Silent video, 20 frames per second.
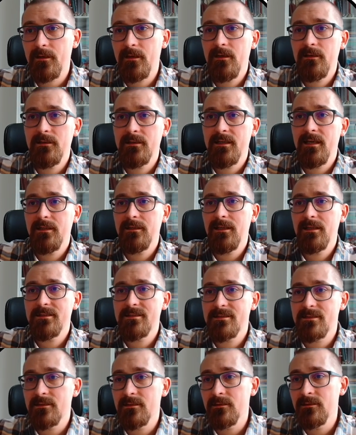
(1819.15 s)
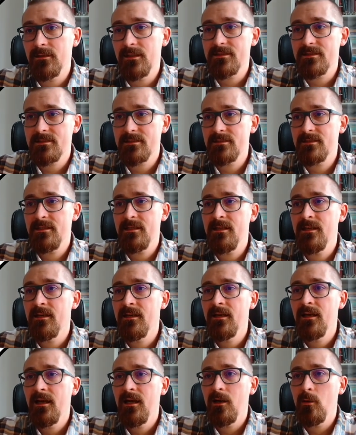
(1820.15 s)
and again let's see
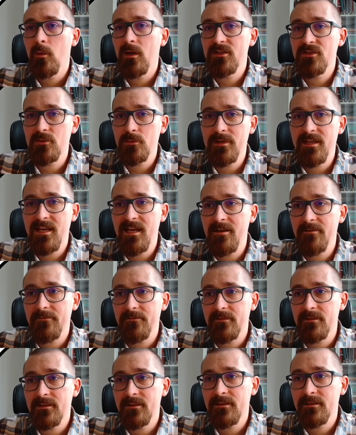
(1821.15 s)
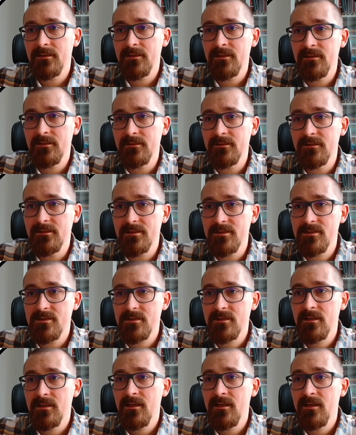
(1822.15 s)
what do we have in this